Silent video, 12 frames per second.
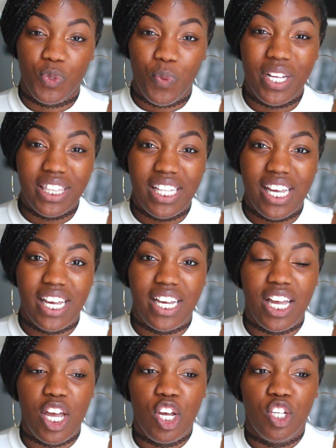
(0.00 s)
it's one
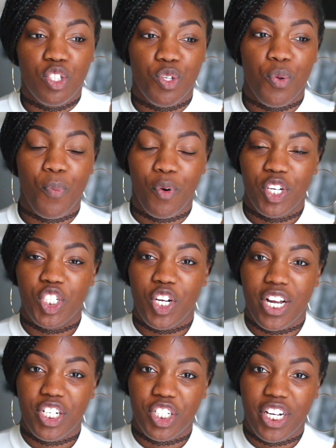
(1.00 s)
thing to
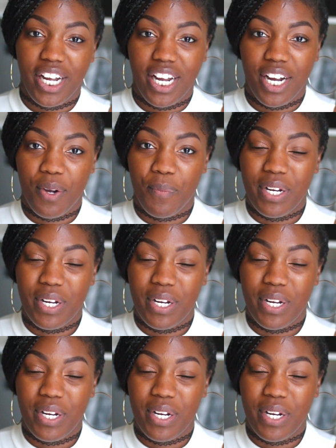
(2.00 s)
moisturize your hair,